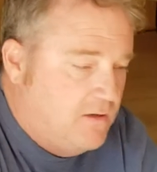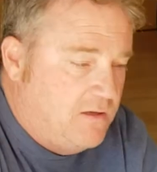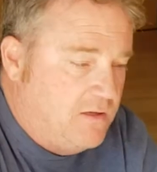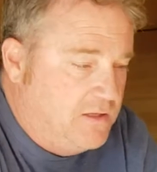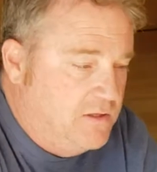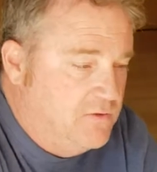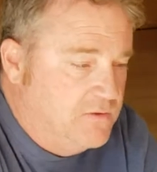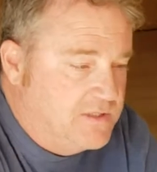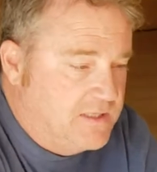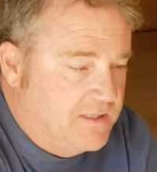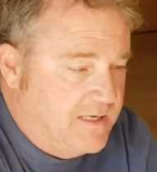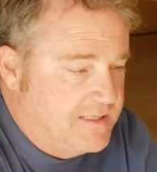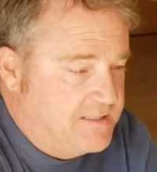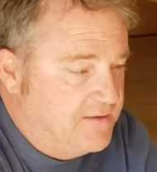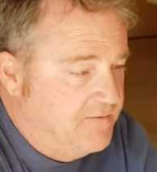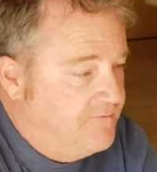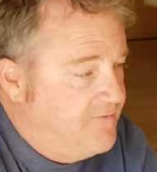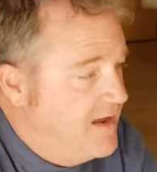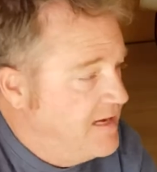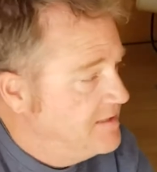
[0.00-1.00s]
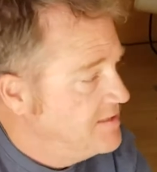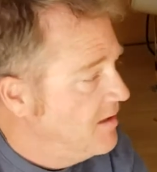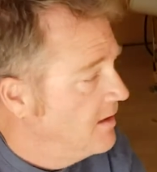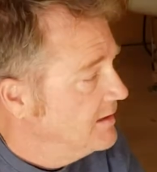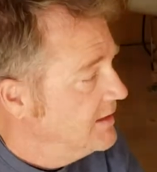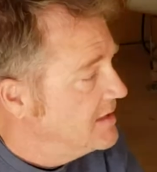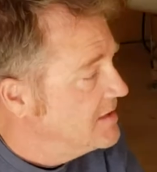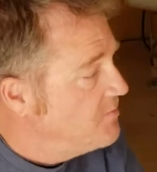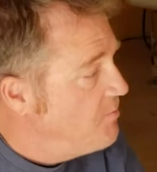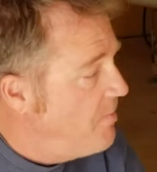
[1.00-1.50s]
use it as a vent on
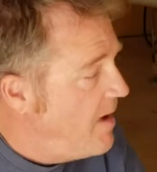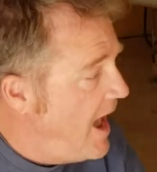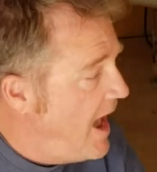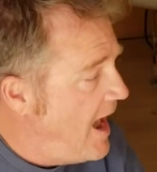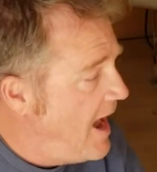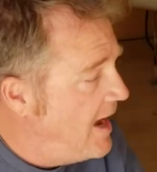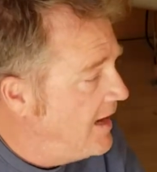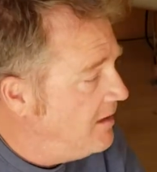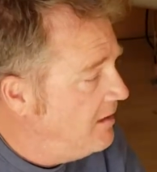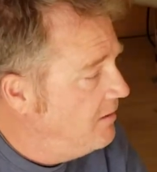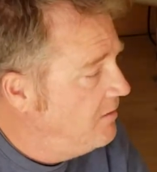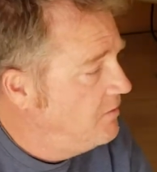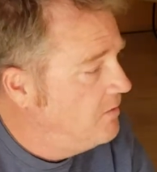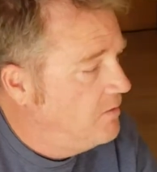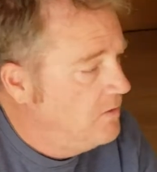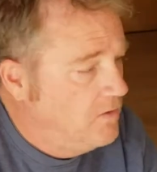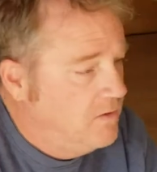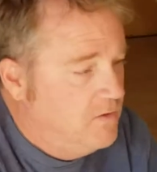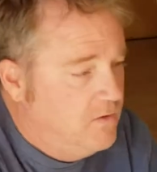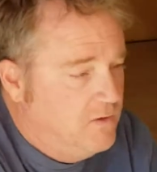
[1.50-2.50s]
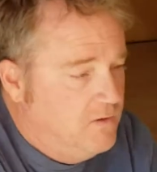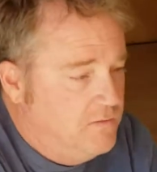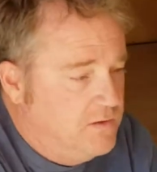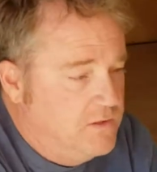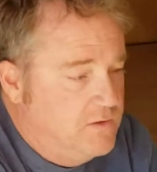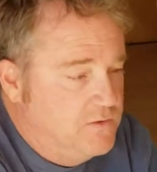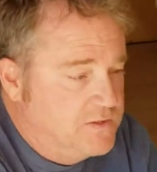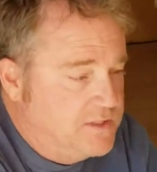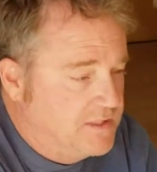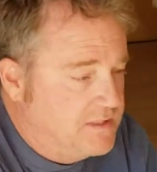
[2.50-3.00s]
its back,
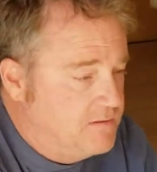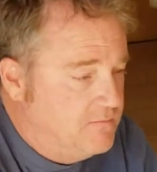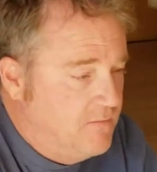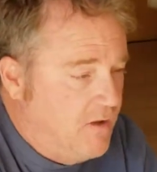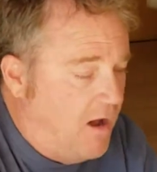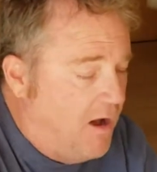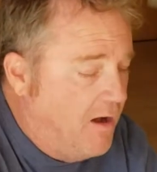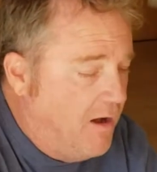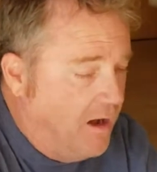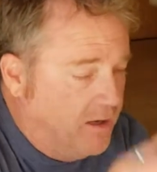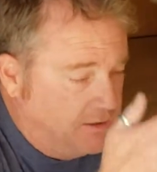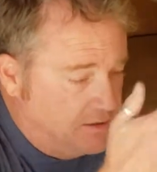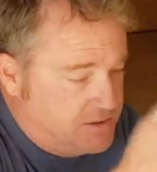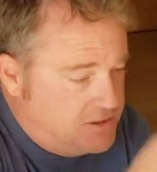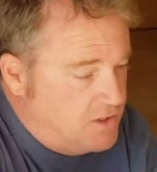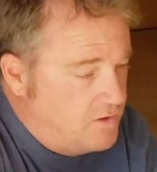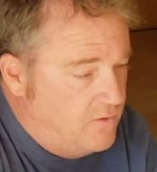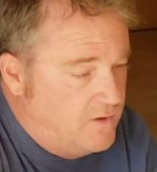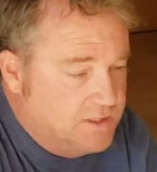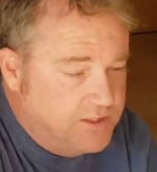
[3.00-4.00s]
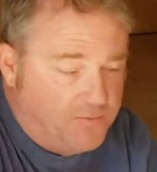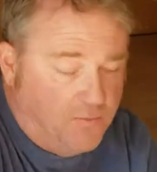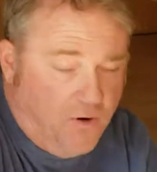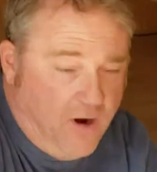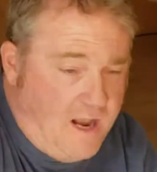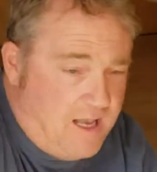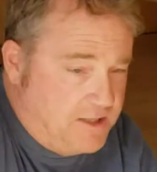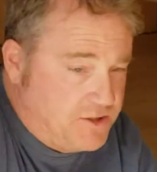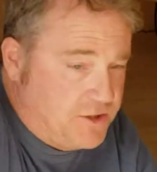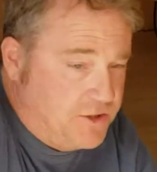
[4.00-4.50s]
use it on a 2-inch
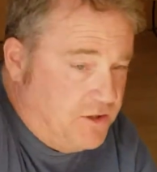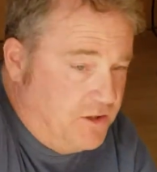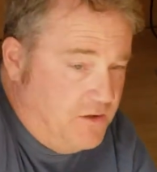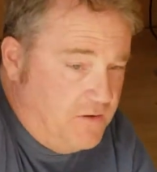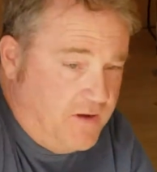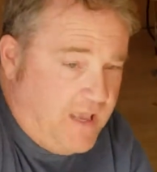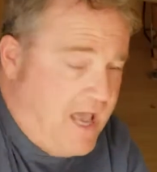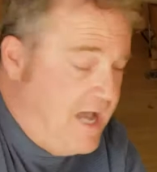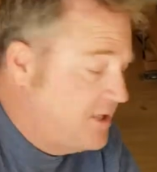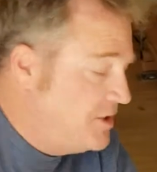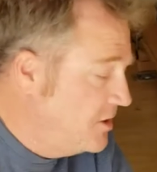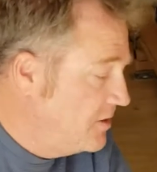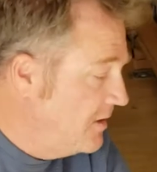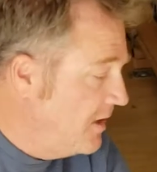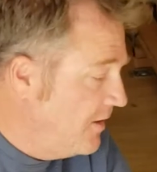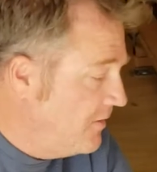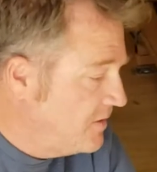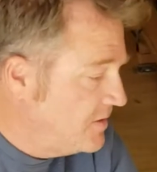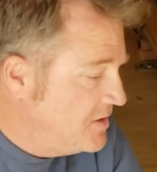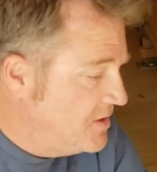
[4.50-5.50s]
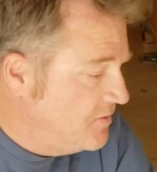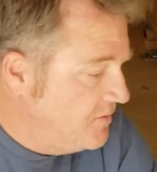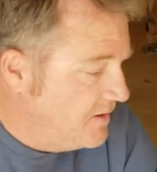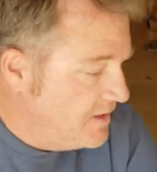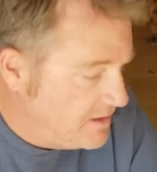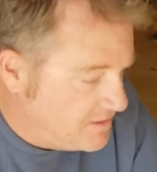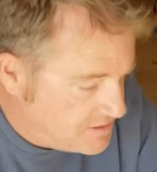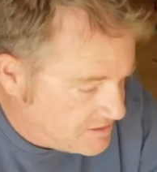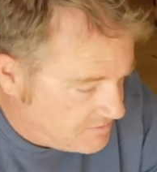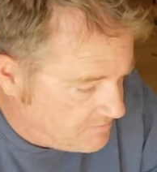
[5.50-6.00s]
branch to go catch another
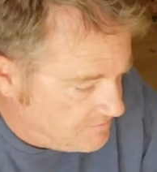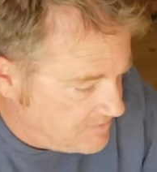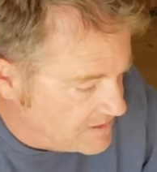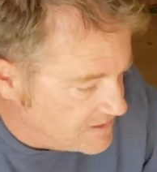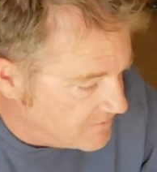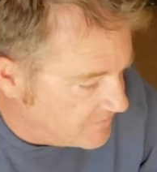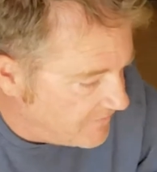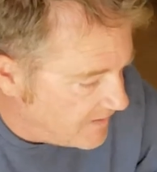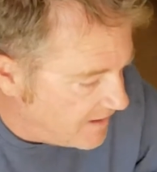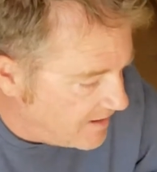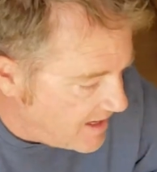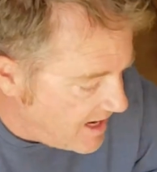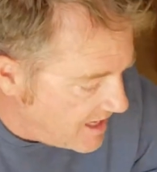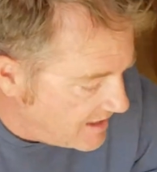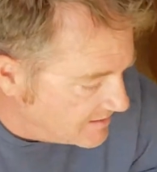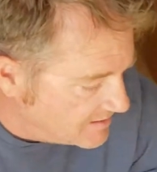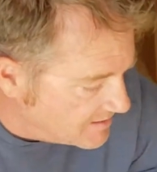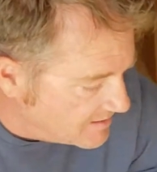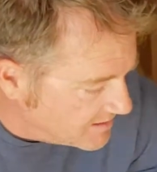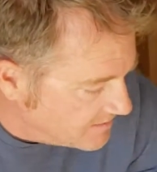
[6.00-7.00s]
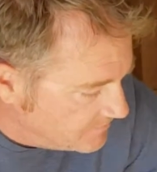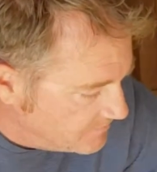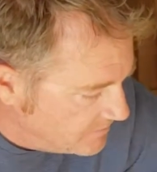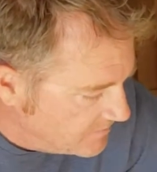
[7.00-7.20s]
2-inch. These are very handy.